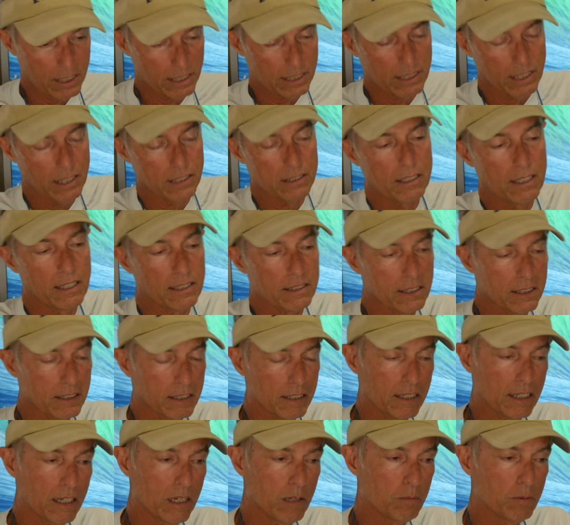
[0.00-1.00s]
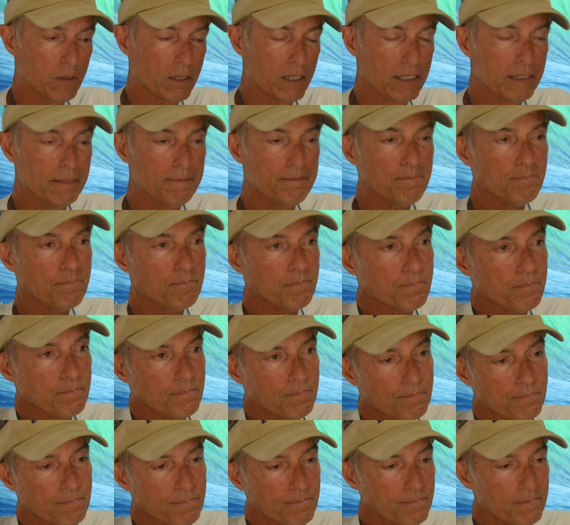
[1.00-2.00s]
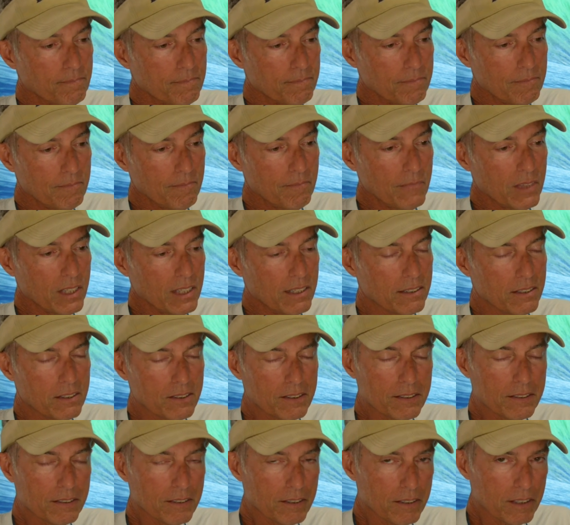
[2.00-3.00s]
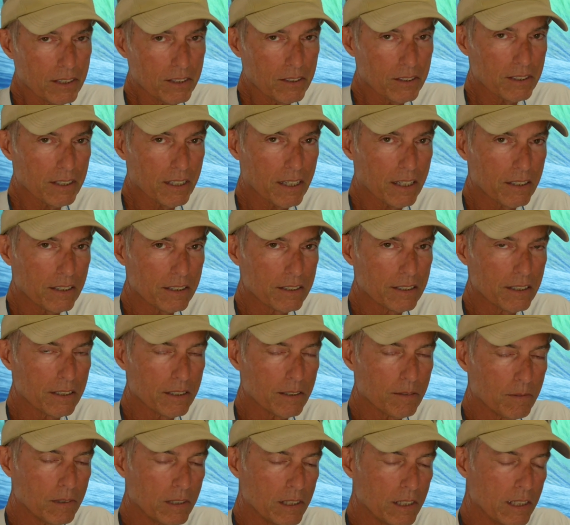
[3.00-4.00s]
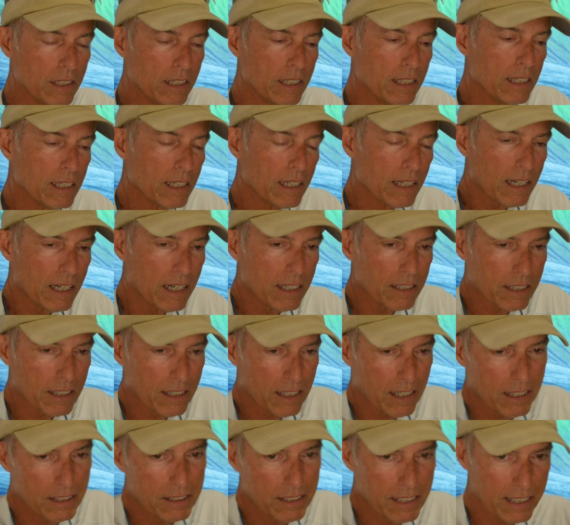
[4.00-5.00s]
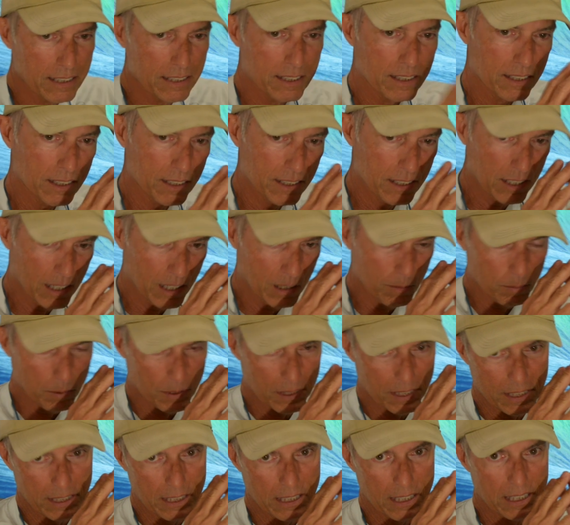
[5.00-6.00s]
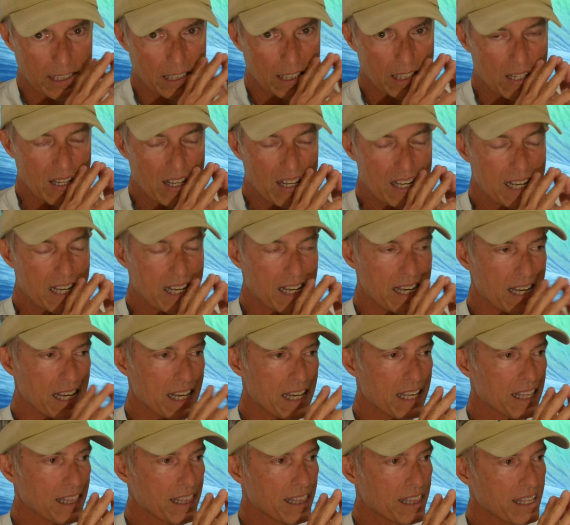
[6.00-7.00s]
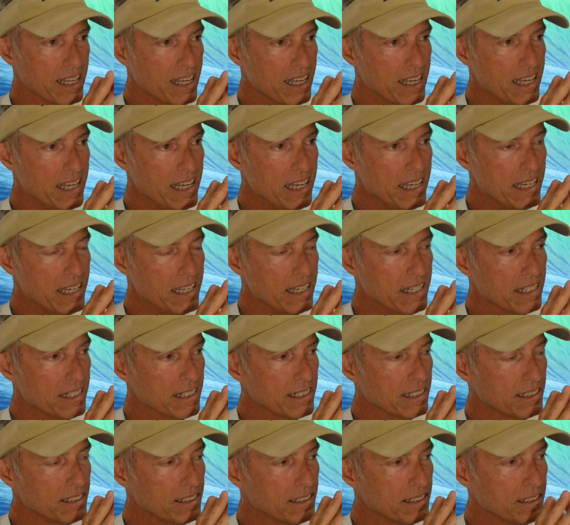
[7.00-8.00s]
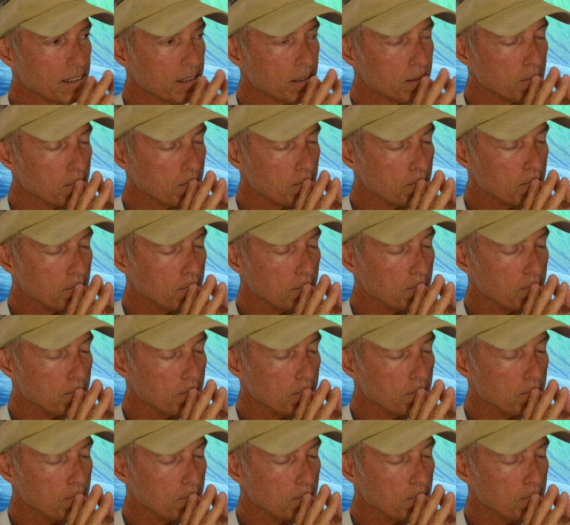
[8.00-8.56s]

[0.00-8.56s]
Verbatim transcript: I contacted the company. This is a little insider tip. I contacted the company, and they um,